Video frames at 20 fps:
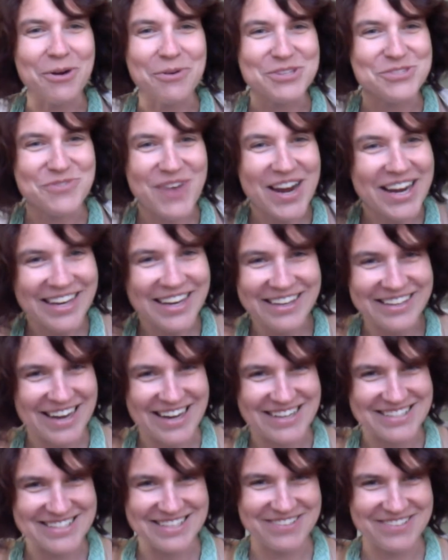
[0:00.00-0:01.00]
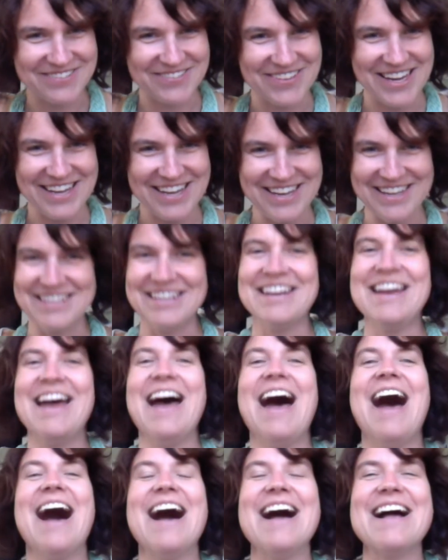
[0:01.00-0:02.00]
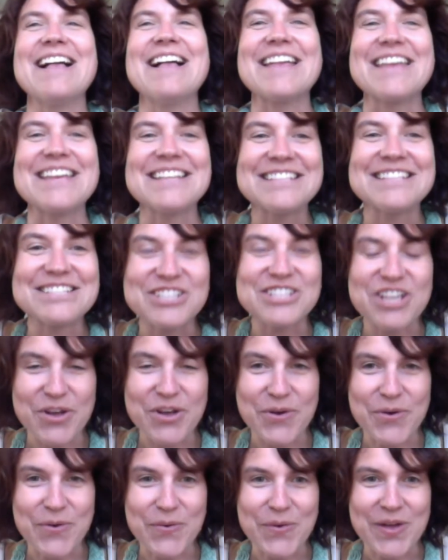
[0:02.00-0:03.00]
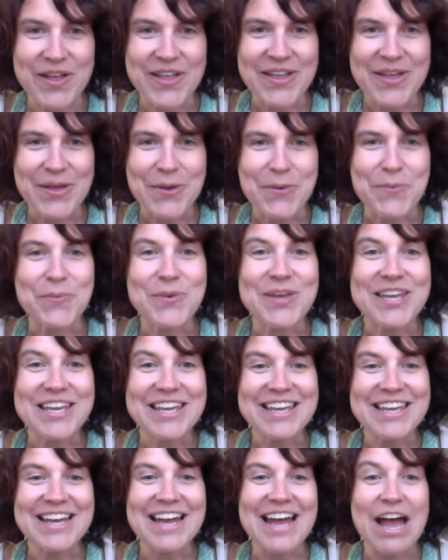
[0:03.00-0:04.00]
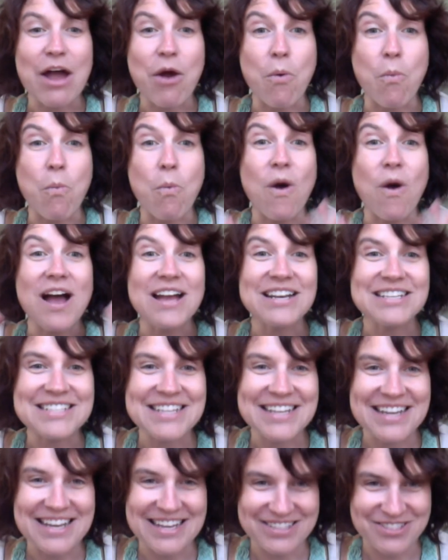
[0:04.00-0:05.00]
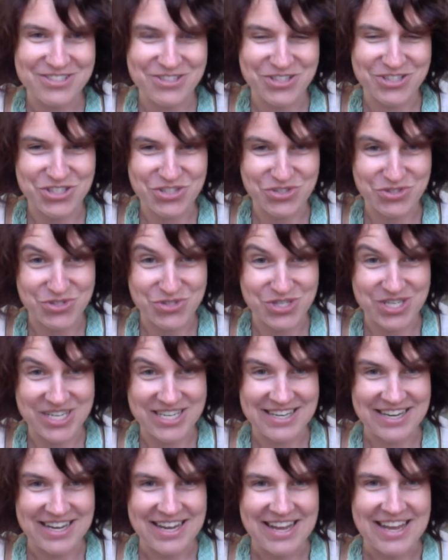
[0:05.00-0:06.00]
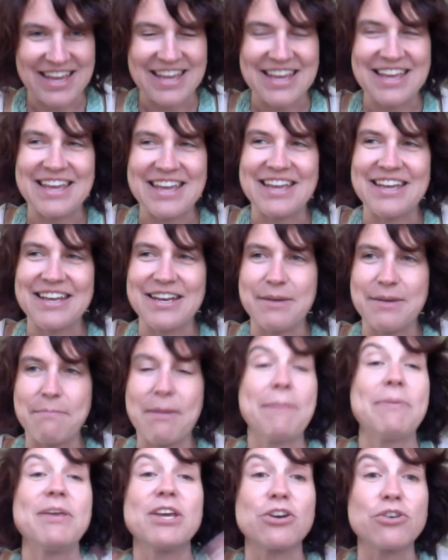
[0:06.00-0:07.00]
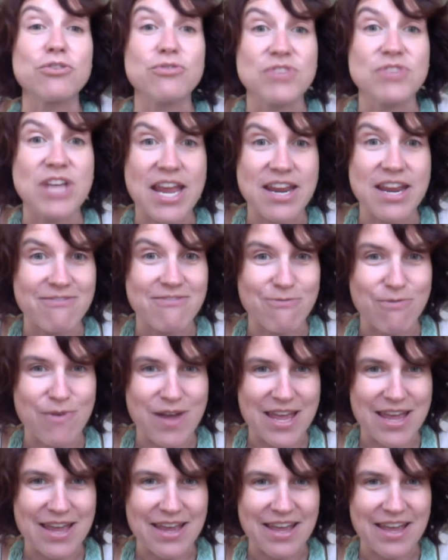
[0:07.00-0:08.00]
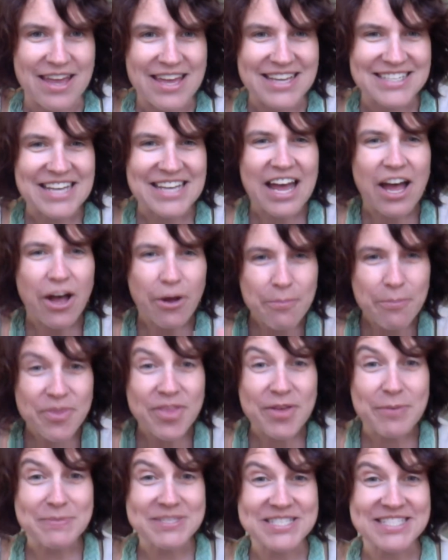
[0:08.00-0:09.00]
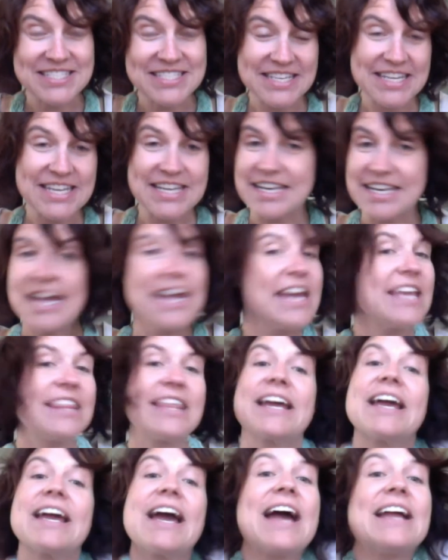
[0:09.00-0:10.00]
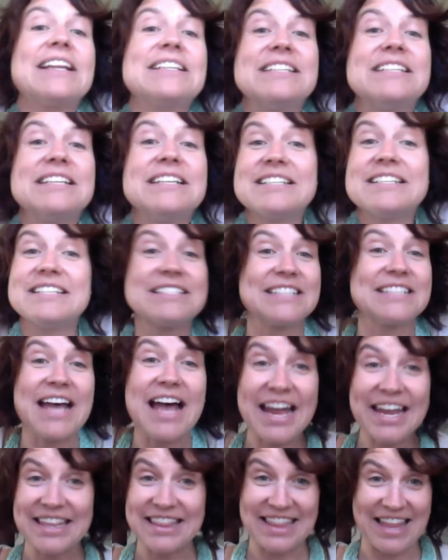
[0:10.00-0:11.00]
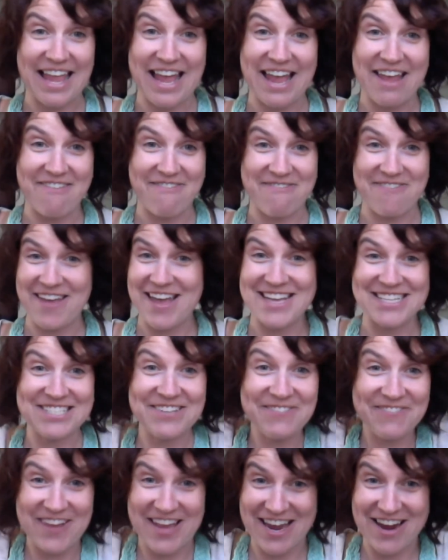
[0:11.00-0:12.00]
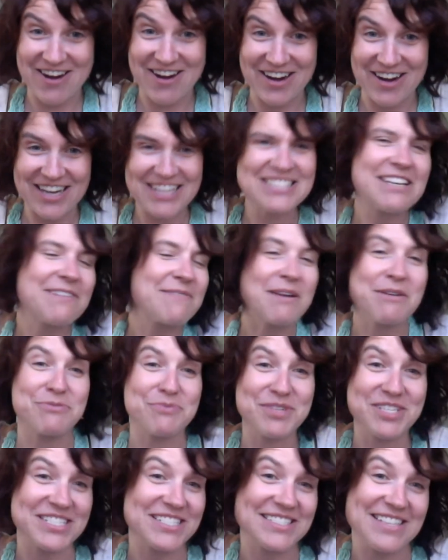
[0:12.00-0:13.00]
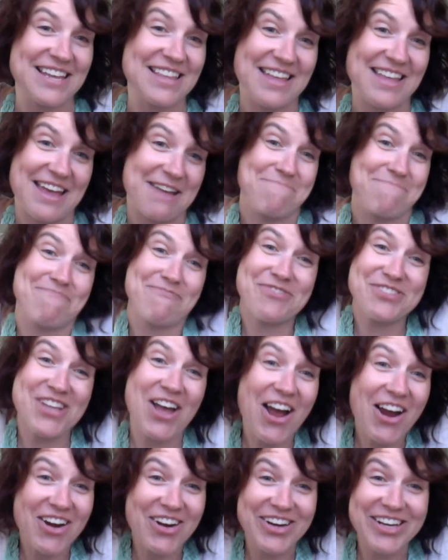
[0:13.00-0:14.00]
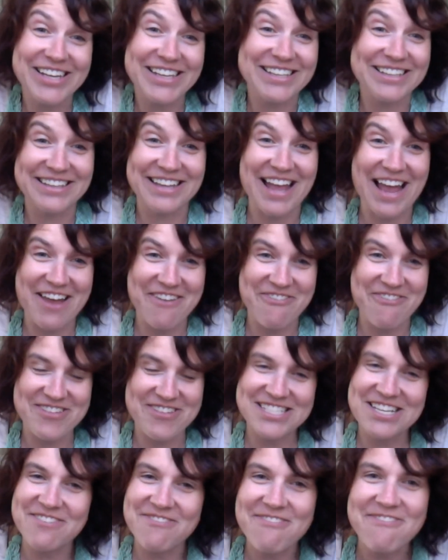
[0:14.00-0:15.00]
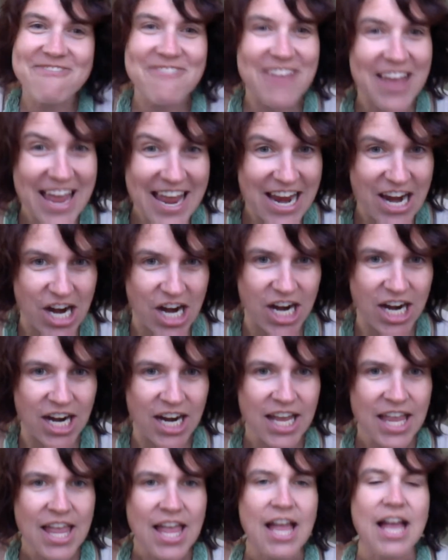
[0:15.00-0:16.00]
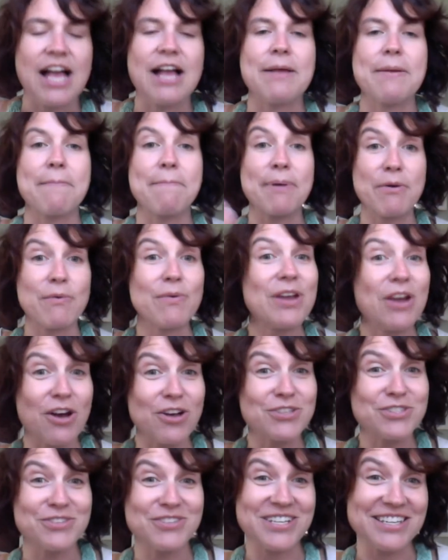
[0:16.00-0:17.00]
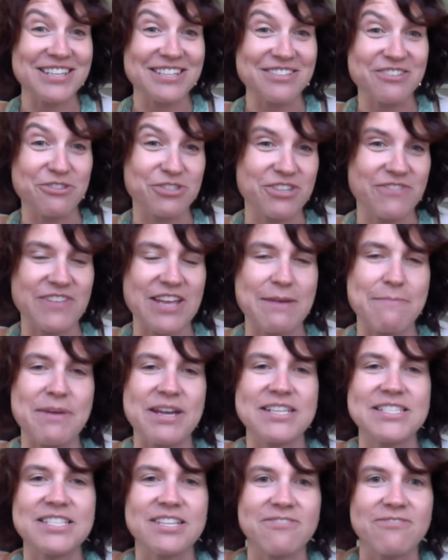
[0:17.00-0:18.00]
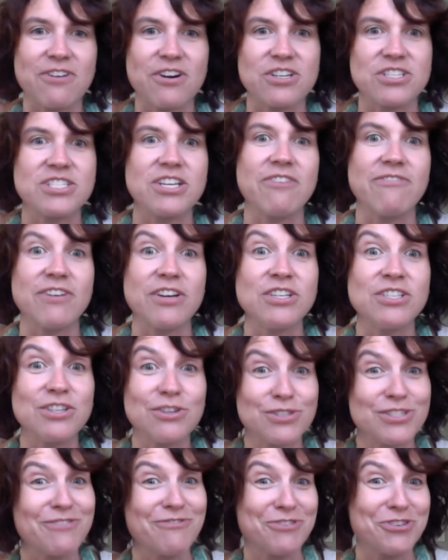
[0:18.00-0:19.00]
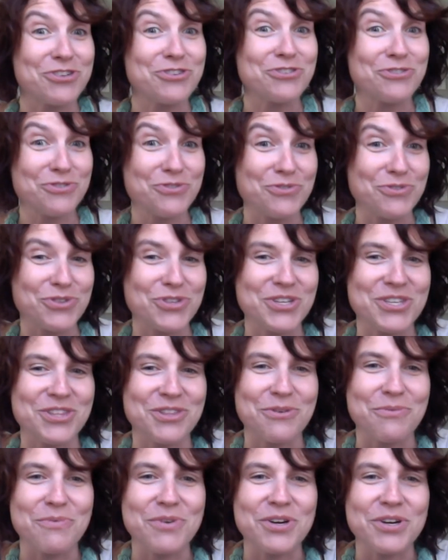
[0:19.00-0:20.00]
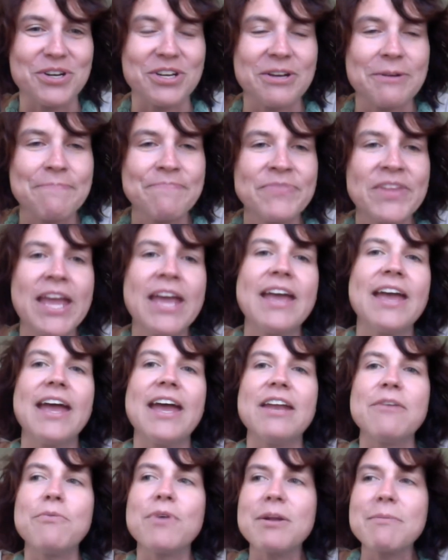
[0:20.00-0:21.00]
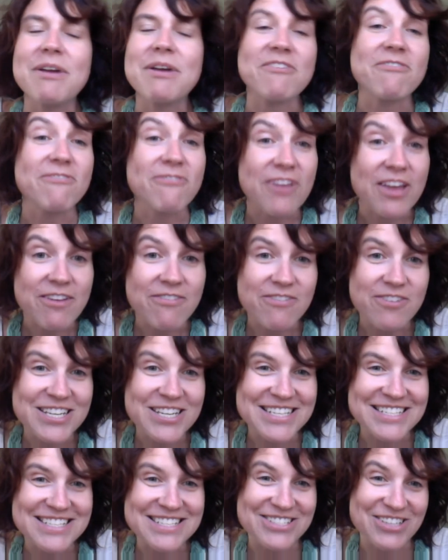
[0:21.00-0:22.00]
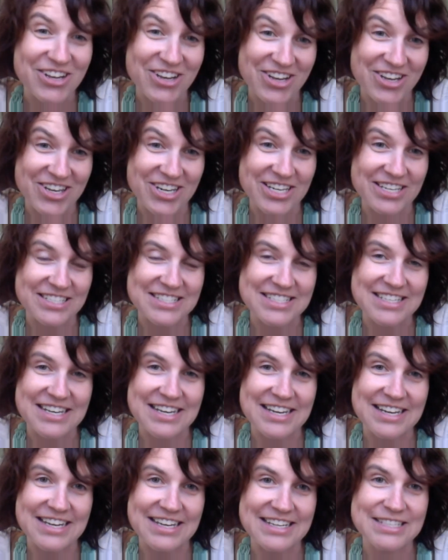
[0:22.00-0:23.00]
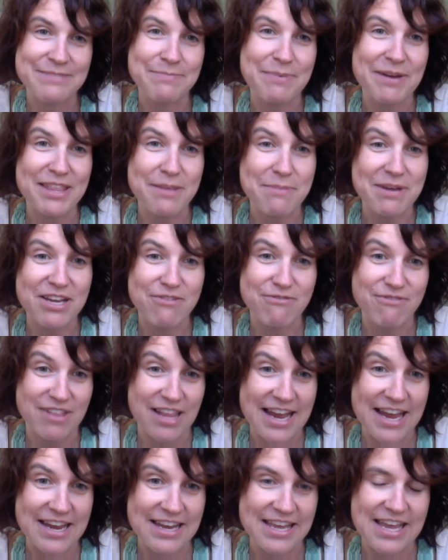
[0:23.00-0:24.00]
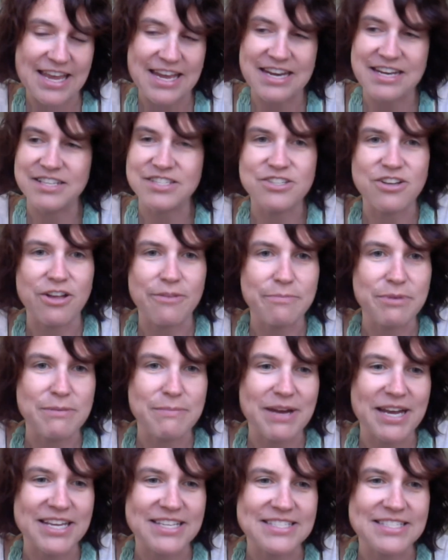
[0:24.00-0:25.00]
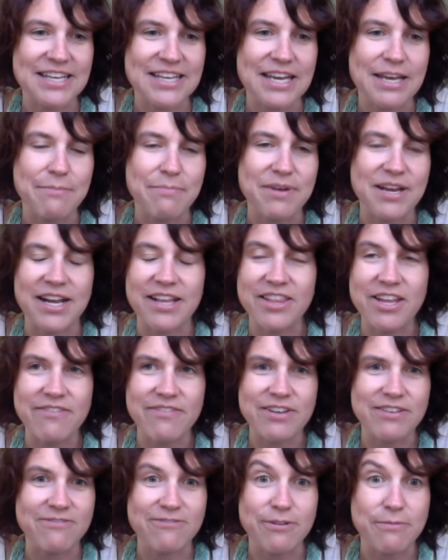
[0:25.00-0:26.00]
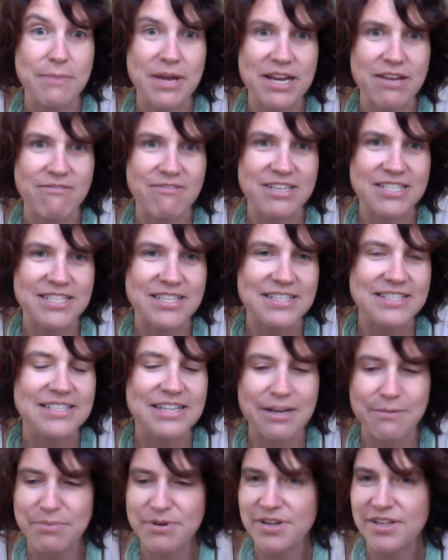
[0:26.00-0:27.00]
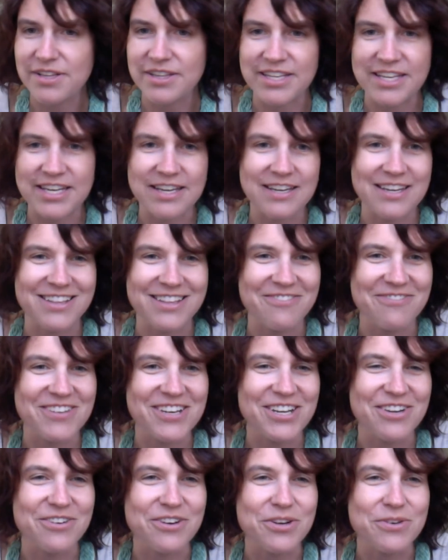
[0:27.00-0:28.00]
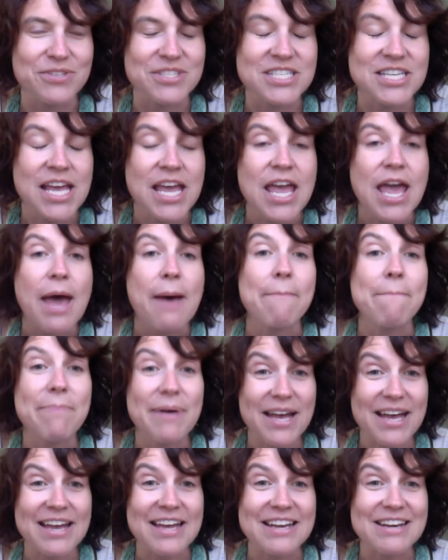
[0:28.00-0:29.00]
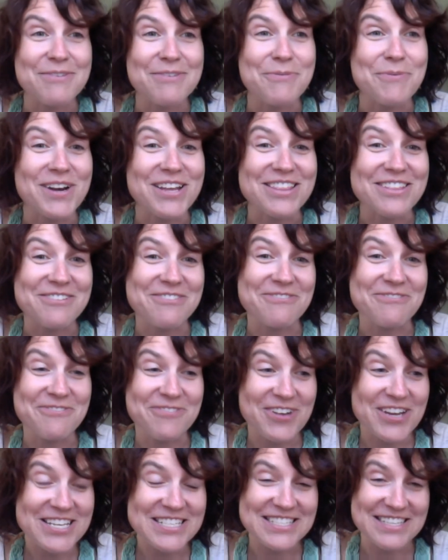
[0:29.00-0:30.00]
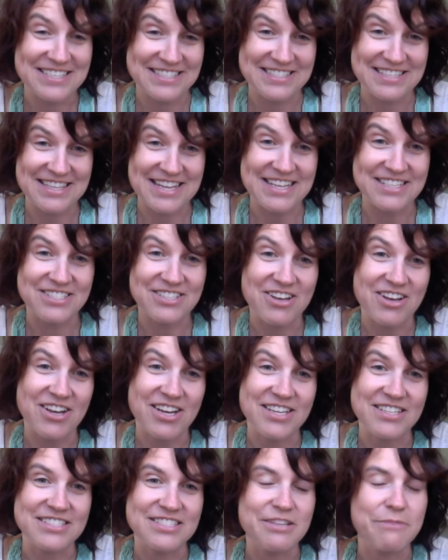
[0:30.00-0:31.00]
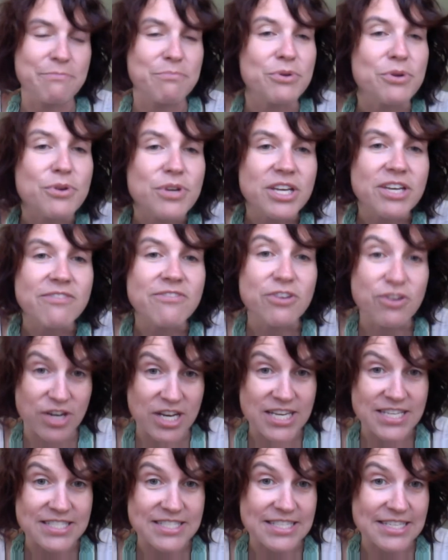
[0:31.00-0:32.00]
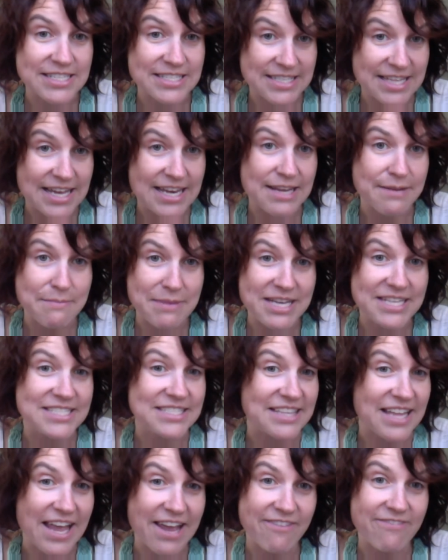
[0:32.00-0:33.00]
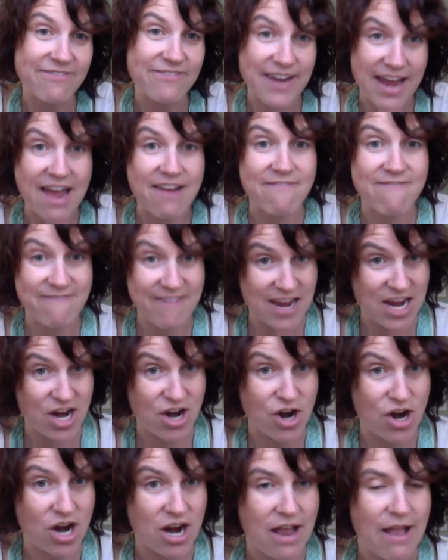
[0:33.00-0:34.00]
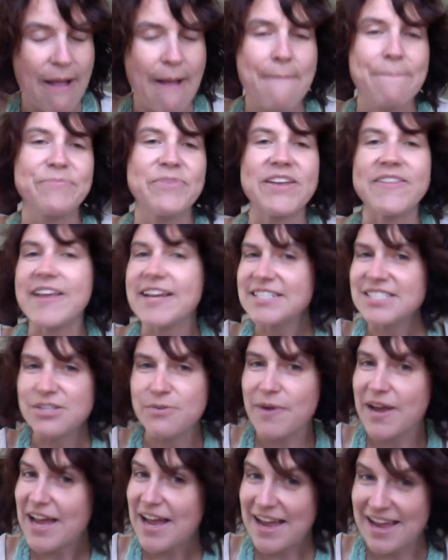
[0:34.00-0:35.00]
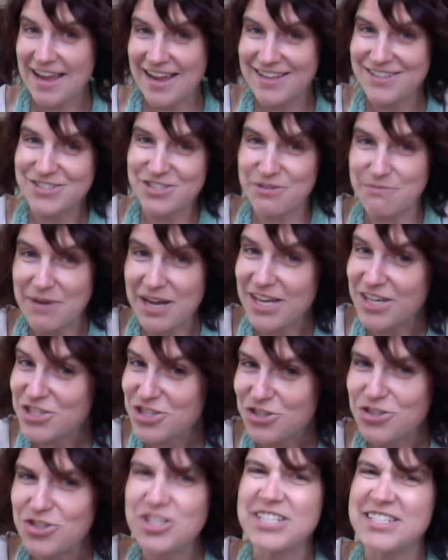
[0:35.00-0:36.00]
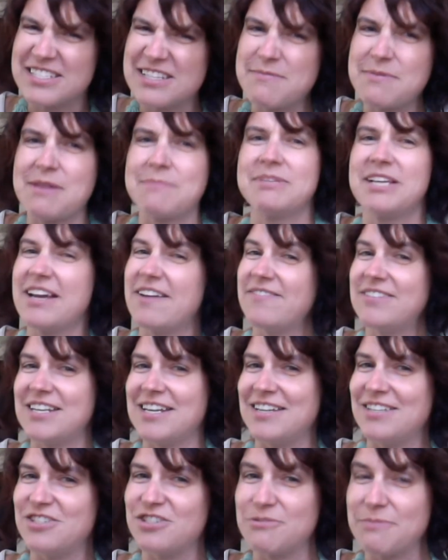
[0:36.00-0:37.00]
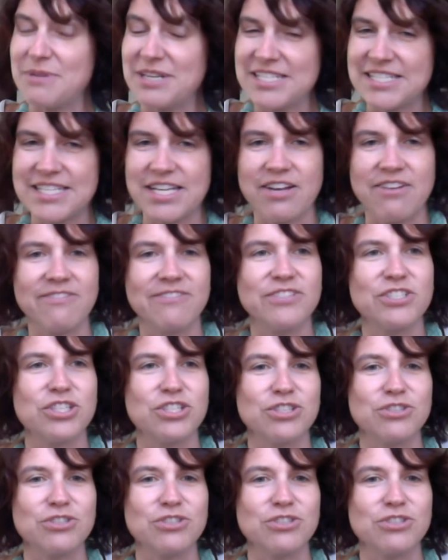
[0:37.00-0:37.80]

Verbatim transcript: recognize it, right? Uh, and so we want to answer children in maybe a creative way to help them see that God didn't design life as fair. And sometimes we just say that, sorry, life isn't fair. Uh, but we also need a dose of that medicine for ourselves, a dose of the truth in the word. And one of my favorite songs uh, is by the band Relient K, and it's called Be My Escape. And I love it for many reasons, and I'll put a link in the video notes. But one of the phrases in that song is, the beauty of grace is that it makes life not fair. And that's the way I answer my children, and sometimes I have to answer myself too,